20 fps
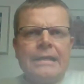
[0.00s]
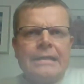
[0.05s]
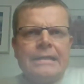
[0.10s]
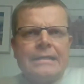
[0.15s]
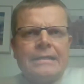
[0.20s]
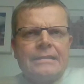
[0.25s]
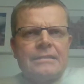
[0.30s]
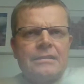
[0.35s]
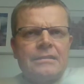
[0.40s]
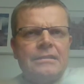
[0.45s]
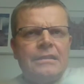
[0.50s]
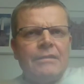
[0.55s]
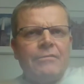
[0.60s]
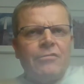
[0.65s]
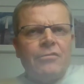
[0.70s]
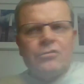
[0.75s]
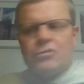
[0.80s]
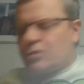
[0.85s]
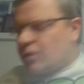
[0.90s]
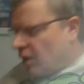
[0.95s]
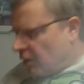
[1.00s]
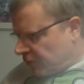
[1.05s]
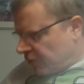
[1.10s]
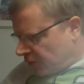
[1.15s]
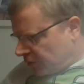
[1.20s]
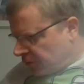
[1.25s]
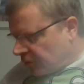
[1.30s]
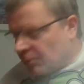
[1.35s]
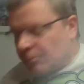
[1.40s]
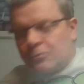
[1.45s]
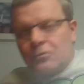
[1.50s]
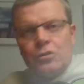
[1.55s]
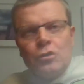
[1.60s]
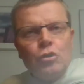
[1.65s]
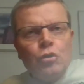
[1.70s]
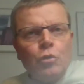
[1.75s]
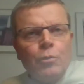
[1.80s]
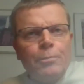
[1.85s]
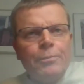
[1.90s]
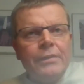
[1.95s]
It's a different cover from the
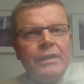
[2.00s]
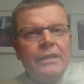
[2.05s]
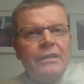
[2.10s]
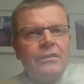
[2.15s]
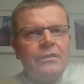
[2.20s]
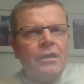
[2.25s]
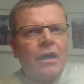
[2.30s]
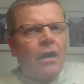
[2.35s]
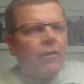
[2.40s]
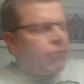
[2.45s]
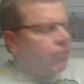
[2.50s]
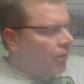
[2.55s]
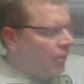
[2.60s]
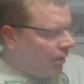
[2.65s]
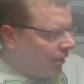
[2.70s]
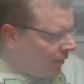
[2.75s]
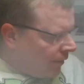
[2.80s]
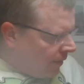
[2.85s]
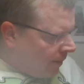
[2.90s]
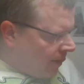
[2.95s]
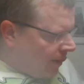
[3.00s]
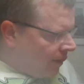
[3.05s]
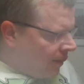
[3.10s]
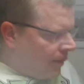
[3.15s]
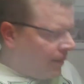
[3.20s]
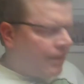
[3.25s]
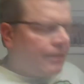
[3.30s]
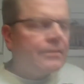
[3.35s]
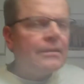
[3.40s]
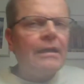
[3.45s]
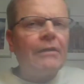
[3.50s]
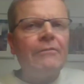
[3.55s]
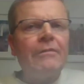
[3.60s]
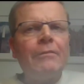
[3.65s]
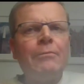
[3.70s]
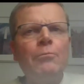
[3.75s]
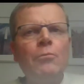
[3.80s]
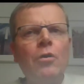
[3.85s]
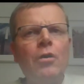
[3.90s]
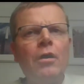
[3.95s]
European cover. Then we
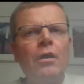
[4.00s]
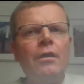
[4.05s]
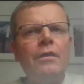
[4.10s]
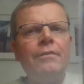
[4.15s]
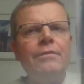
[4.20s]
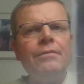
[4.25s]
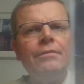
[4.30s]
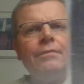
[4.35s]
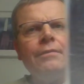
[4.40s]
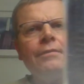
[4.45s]
have Merlin,